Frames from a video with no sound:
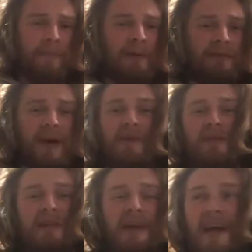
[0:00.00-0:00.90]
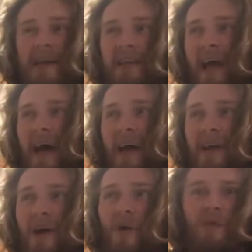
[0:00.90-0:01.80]
of everything that
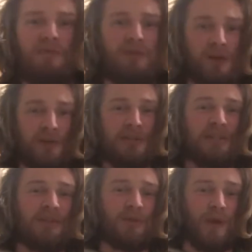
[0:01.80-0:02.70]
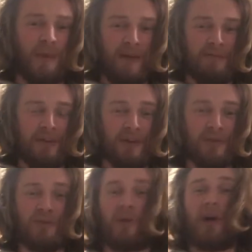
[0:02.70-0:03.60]
we've learned in these Rewind
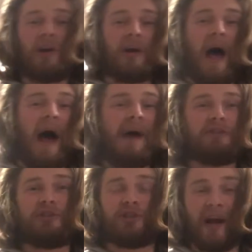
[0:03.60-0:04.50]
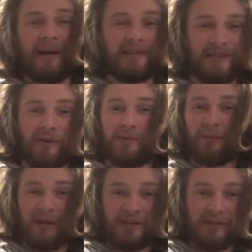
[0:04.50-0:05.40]
videos. We're going to have a giant
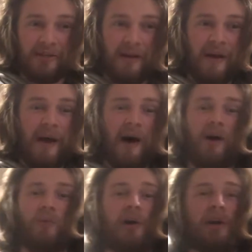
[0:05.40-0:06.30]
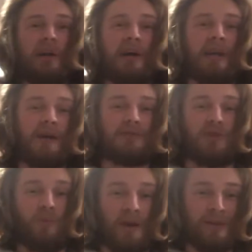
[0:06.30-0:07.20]
celebration. We're going to announce the
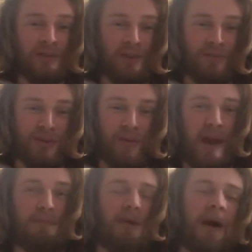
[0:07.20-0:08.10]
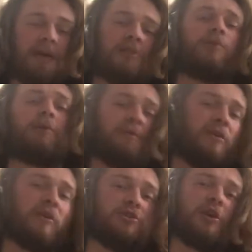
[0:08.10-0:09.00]
winners of the grand prize. And we're going to be
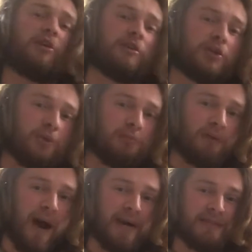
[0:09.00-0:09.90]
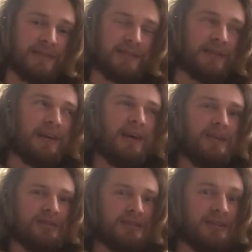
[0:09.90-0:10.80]
very generous with prizes
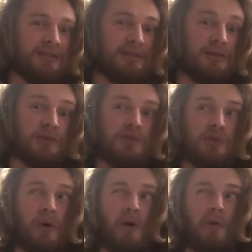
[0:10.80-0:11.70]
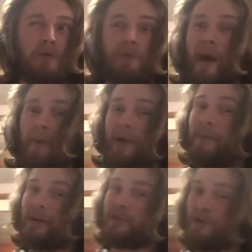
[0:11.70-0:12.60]
this season. So you might want to
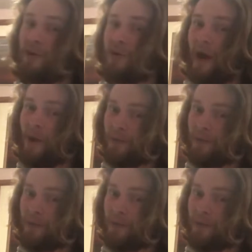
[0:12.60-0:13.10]
make sure you're out